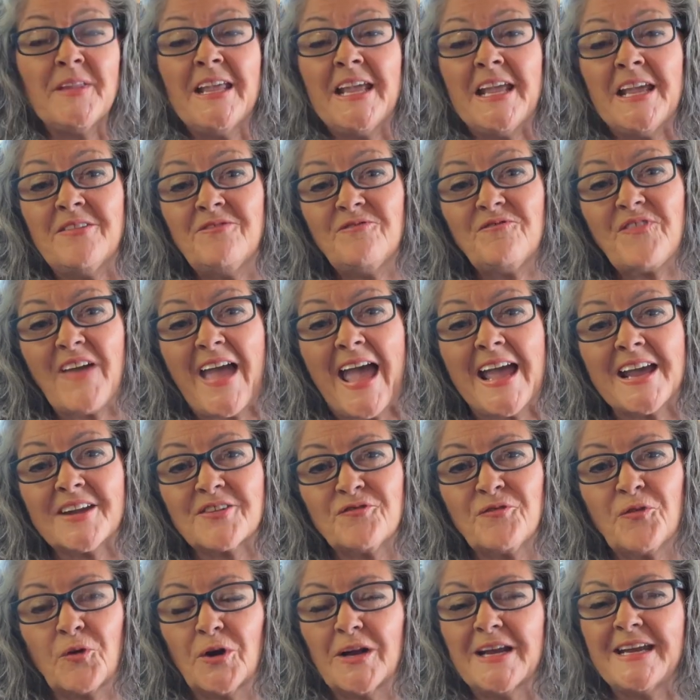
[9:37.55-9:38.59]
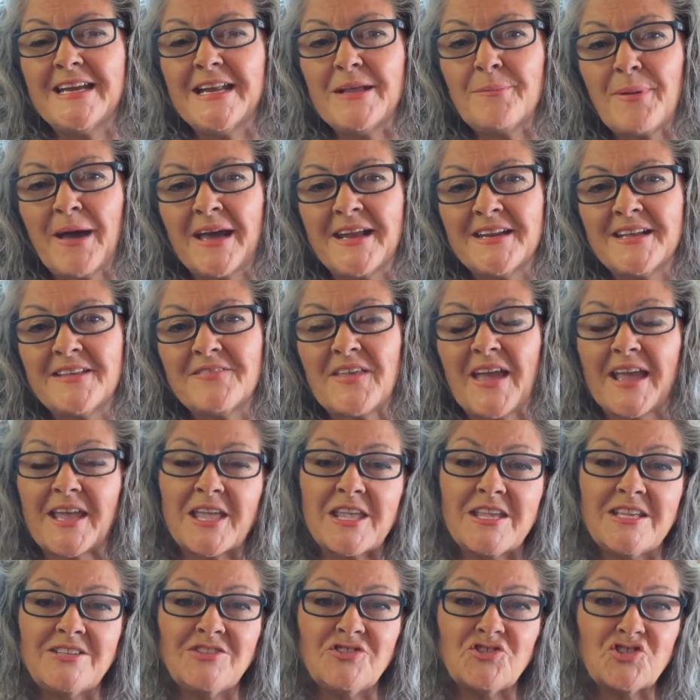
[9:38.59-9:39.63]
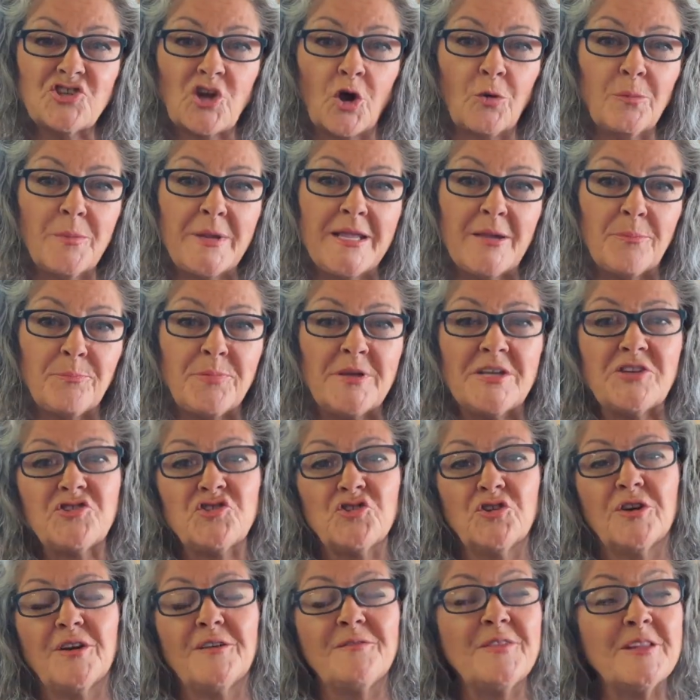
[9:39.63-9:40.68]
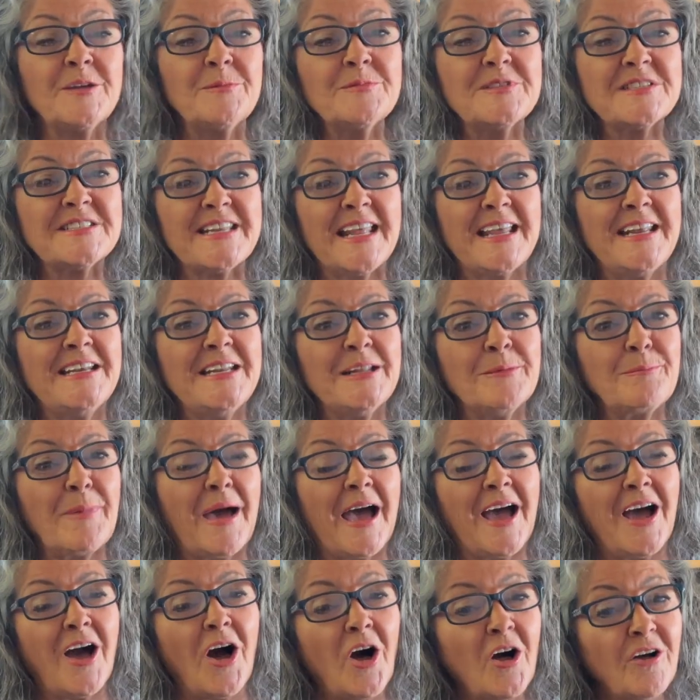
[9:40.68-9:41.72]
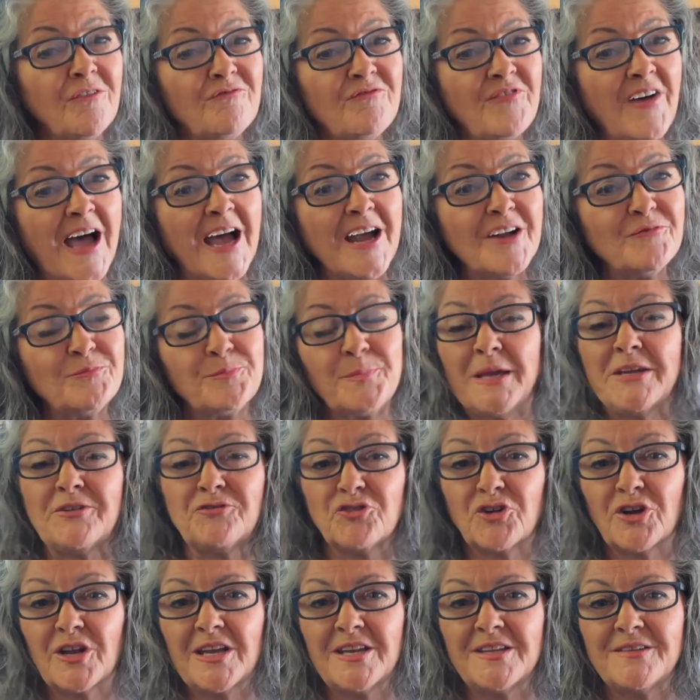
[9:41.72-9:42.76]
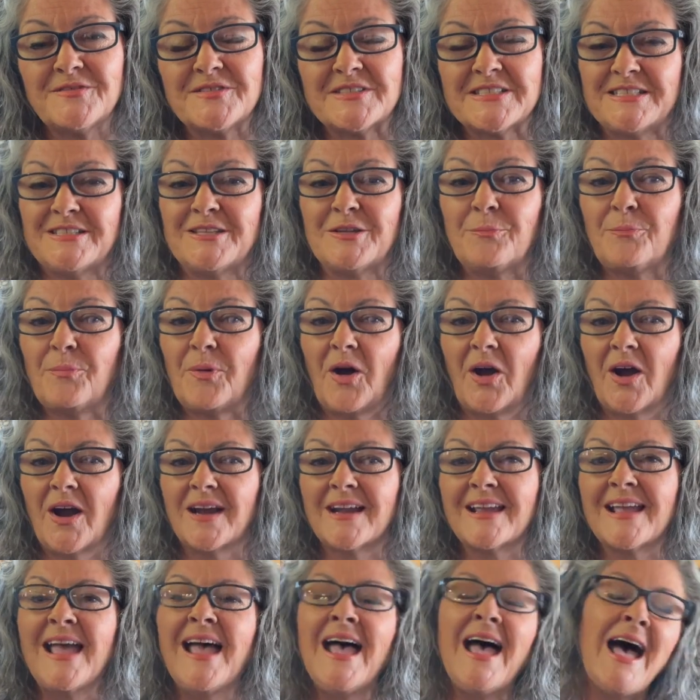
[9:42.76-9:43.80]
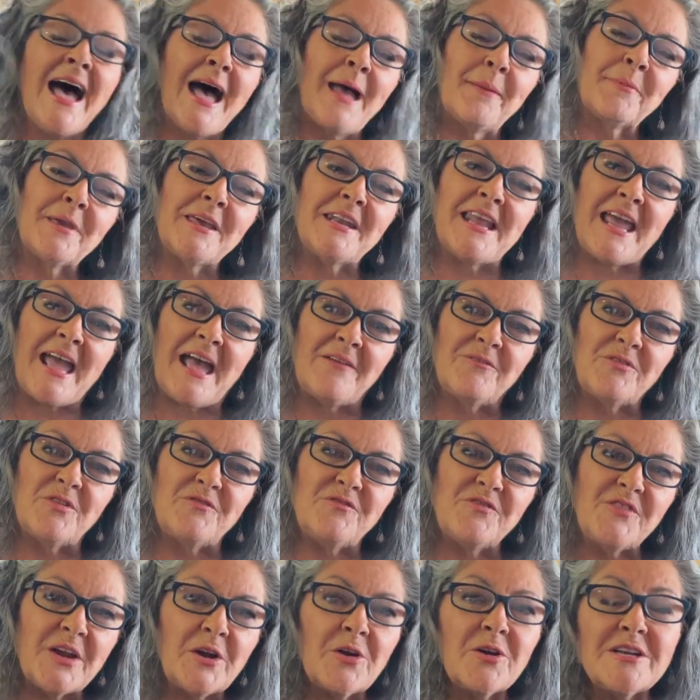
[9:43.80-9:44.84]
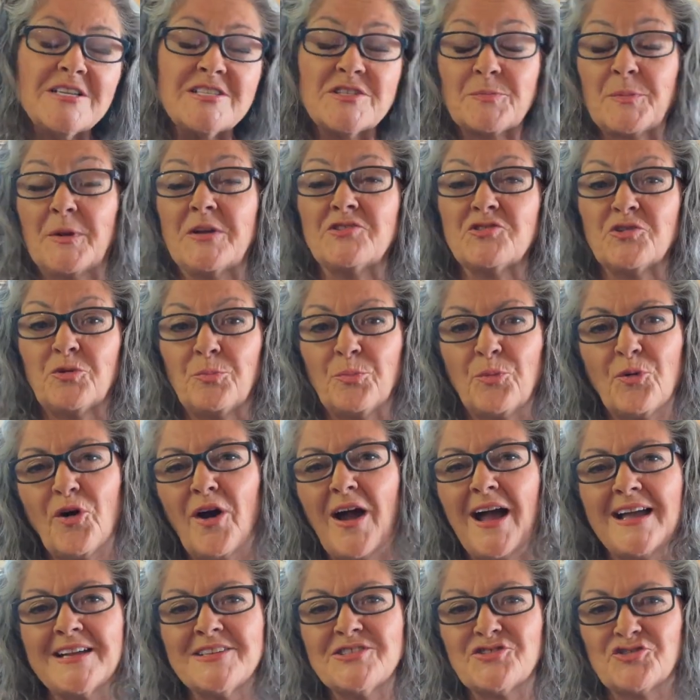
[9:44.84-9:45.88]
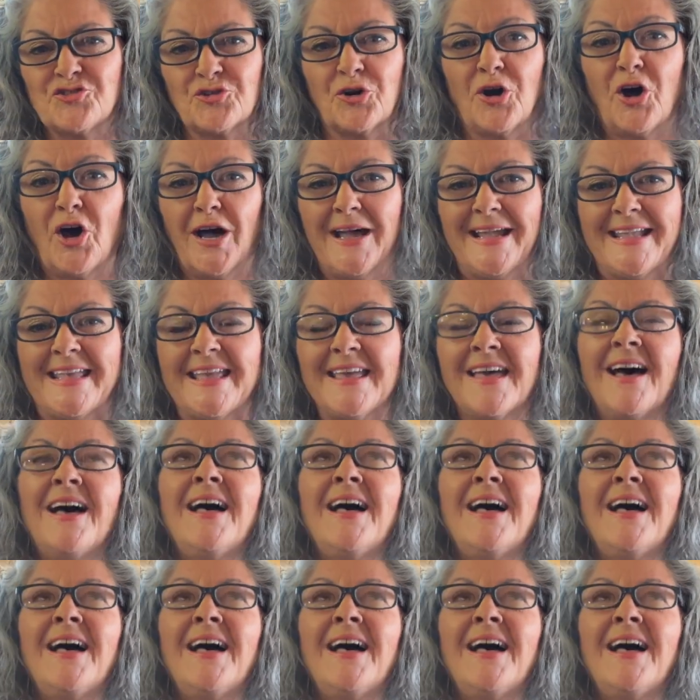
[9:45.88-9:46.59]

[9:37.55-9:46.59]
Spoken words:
In fact, for anybody that can show me a picture of them standing by all five petroglyphs in the park, I'm going to have a very special prize drawing